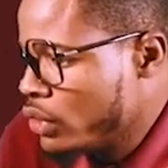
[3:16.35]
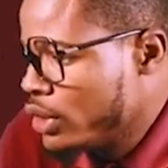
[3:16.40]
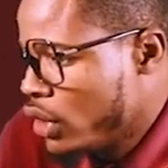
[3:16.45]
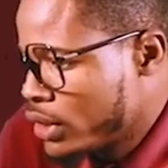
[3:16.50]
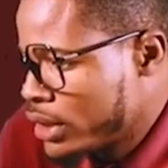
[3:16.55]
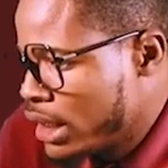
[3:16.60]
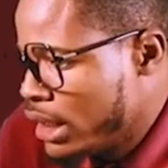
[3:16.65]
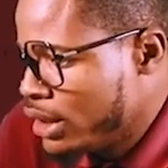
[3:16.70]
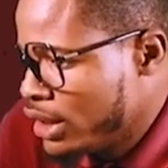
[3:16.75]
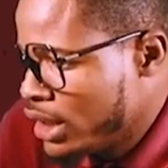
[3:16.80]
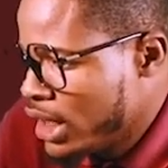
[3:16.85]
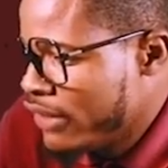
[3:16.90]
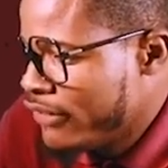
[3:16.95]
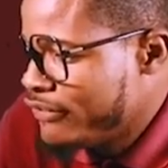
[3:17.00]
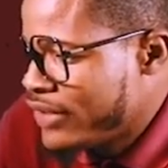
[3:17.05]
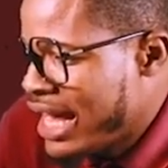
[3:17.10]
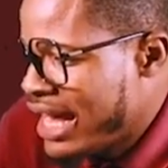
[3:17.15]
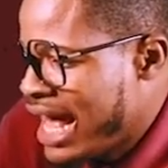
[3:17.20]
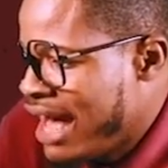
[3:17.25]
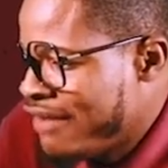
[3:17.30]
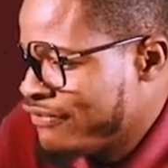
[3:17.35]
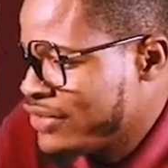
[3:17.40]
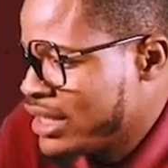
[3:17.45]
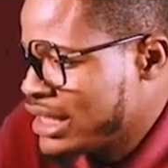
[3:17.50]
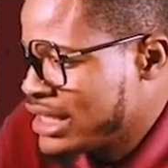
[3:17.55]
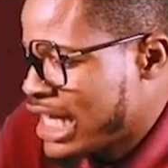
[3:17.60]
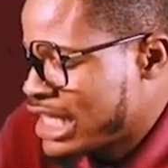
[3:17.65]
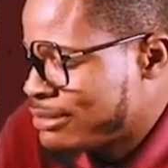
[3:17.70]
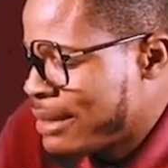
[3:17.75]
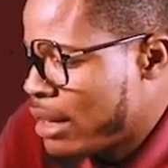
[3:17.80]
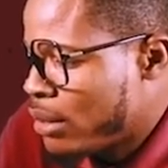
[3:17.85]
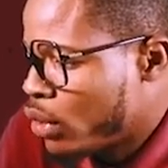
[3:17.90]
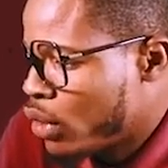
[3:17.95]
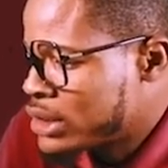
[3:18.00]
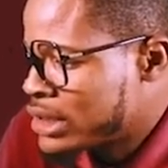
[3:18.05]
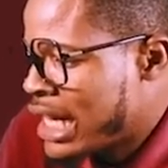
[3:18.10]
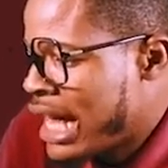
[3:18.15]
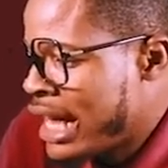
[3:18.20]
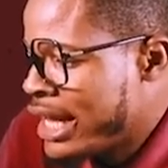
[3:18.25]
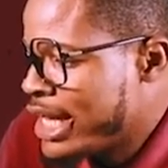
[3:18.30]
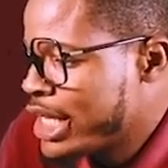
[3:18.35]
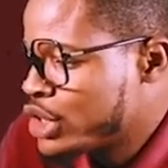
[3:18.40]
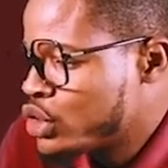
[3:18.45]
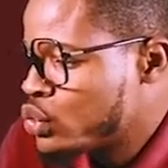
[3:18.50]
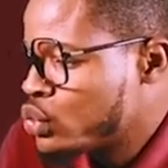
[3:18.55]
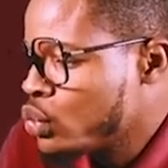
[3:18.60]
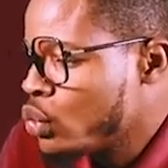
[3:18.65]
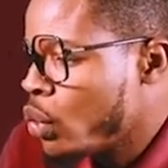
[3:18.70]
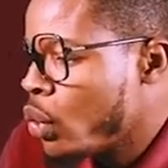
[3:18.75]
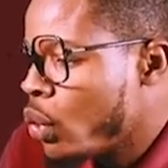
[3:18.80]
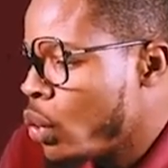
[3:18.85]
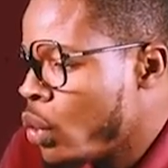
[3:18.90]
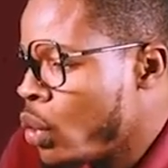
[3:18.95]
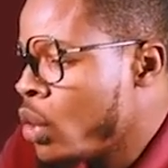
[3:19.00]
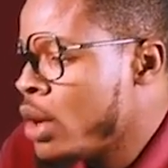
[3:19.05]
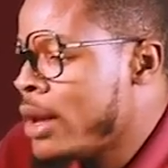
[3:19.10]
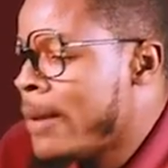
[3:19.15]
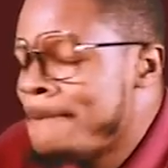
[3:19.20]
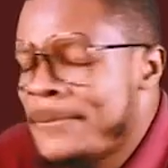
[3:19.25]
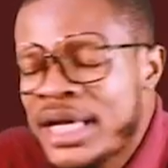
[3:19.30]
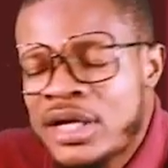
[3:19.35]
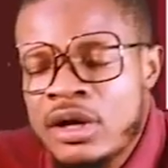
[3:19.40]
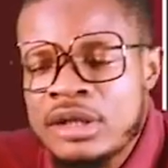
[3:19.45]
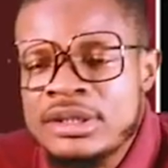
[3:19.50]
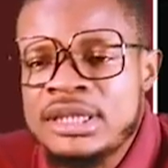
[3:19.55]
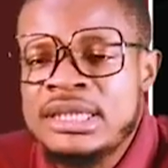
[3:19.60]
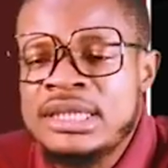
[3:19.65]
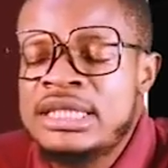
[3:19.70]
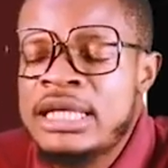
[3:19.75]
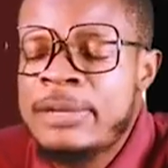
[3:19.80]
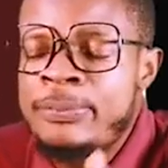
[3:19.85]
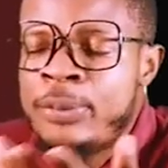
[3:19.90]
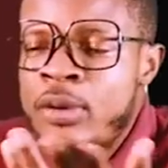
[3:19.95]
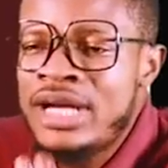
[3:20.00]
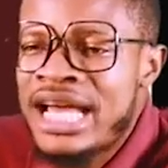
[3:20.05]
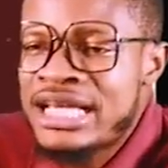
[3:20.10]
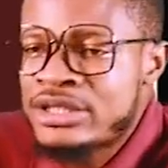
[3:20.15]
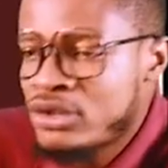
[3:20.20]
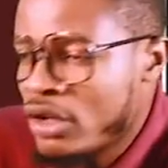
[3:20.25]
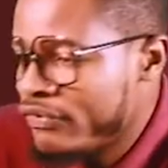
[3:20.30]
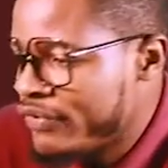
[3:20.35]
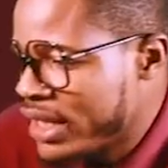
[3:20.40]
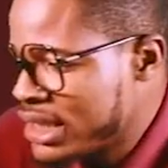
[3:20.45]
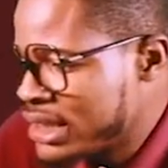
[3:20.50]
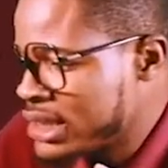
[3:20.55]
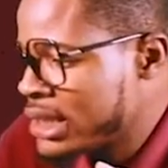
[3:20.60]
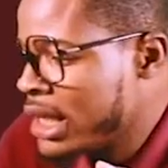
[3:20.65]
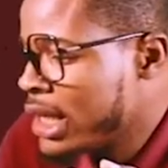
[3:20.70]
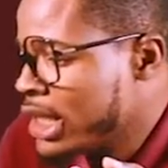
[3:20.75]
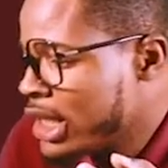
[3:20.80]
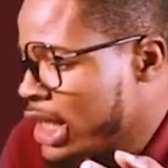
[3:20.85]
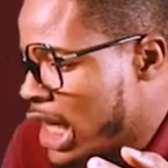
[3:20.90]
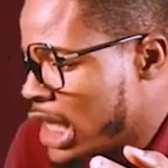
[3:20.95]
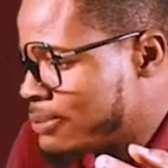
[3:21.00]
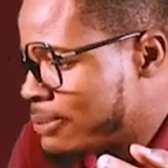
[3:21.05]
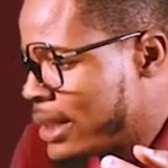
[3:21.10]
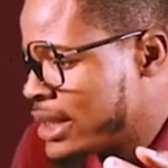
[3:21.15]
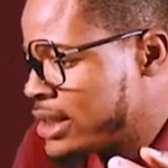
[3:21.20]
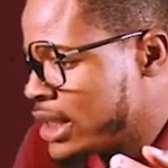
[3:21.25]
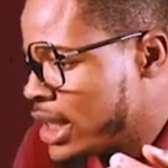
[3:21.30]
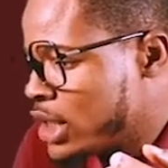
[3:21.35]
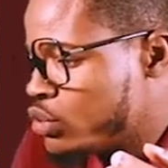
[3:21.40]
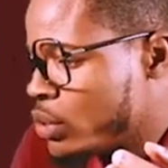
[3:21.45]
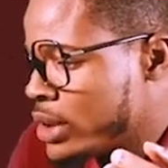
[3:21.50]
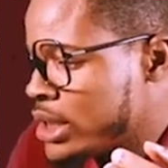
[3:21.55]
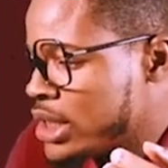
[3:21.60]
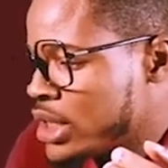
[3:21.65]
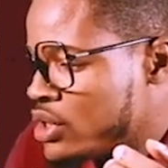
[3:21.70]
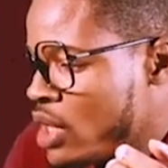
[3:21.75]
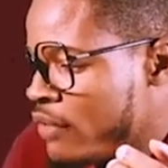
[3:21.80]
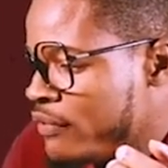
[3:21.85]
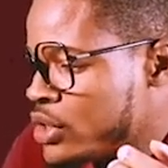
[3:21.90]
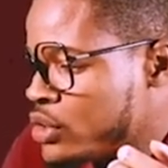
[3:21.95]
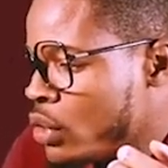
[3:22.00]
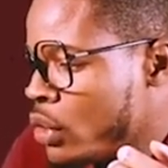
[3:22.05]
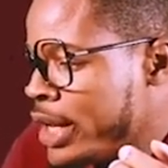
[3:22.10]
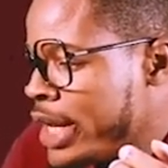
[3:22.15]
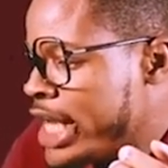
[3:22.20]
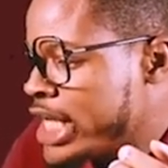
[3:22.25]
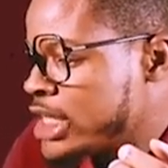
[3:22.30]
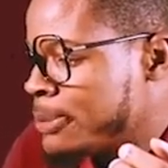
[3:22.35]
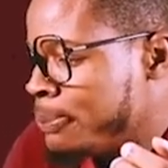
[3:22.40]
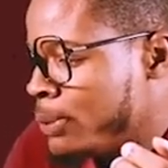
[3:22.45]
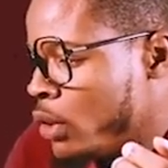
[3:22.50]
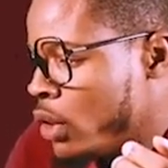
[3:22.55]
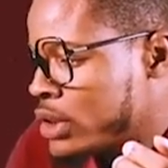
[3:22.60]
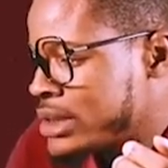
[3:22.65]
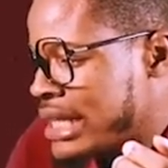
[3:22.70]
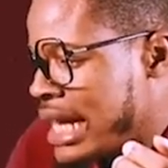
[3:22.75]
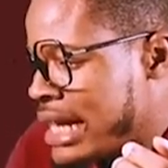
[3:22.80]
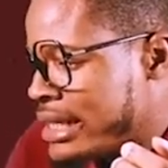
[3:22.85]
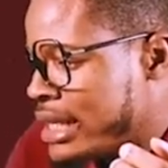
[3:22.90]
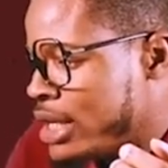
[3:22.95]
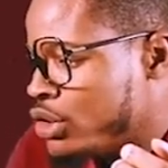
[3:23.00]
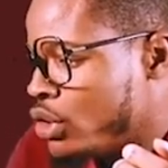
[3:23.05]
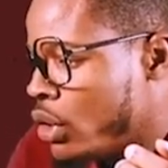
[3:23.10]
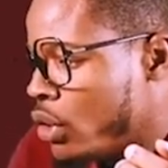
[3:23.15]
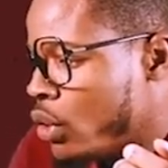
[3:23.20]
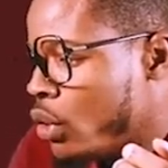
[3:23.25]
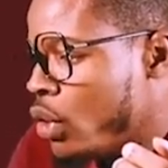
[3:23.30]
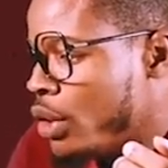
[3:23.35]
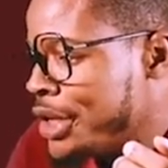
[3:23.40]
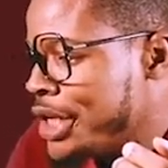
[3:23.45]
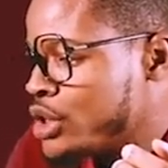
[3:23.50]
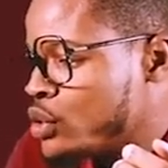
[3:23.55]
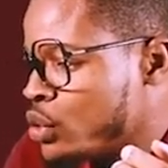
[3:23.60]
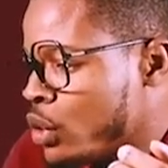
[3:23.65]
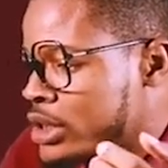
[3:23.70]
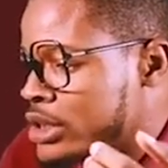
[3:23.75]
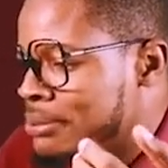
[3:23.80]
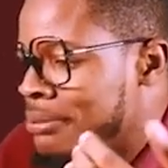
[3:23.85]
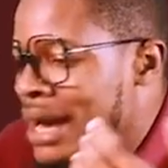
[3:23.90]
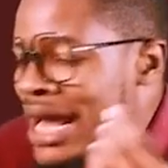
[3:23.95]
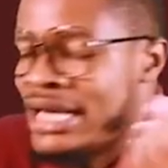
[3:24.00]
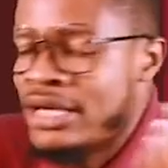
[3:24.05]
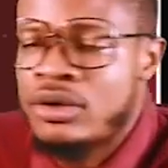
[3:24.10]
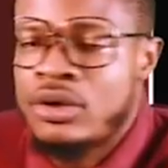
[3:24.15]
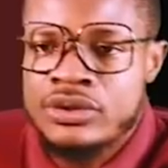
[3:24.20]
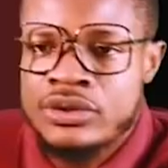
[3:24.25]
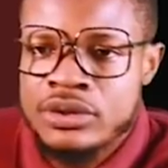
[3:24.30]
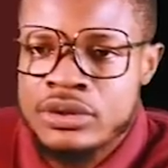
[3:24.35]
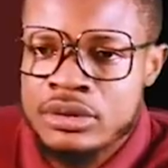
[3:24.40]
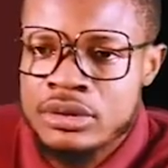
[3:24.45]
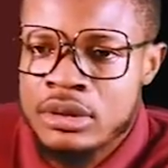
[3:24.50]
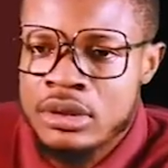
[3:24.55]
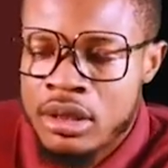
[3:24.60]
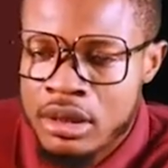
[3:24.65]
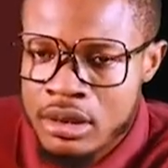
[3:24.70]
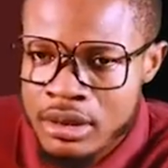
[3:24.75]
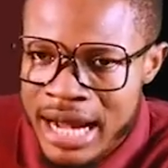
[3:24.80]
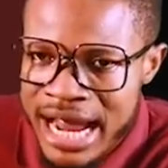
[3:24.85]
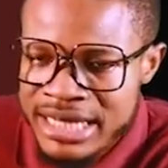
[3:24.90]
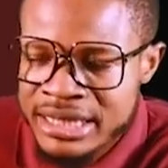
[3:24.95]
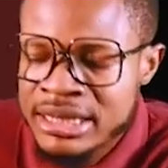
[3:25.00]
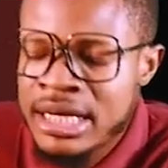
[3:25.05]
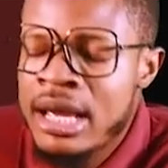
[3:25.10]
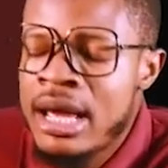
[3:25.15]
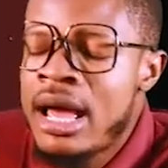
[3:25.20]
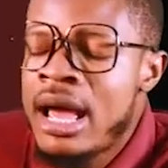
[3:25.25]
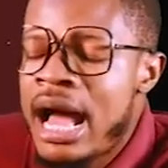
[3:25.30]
Okay, if I have this as my water, H2O, because it is a polar solvent, it means it will dissolve into H plus and then your OH what? Minus, right?